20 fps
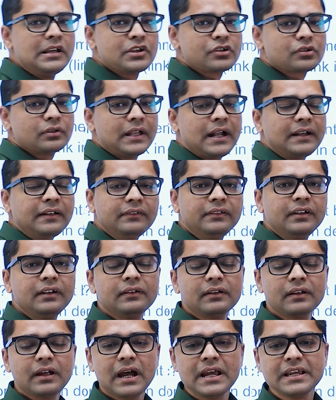So that is
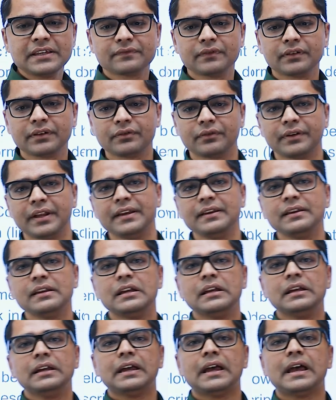it, guys, for today,
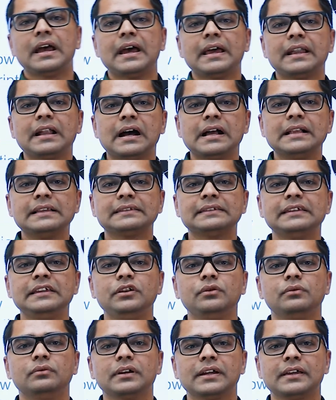and I'll see
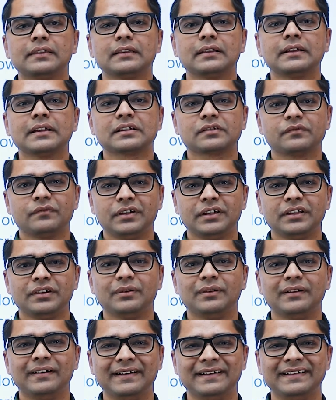you in the next
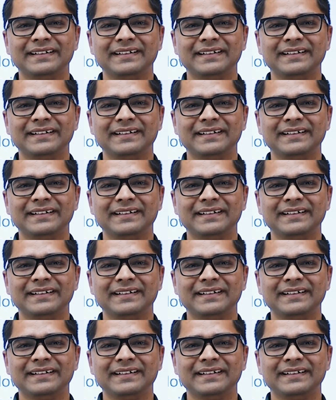video.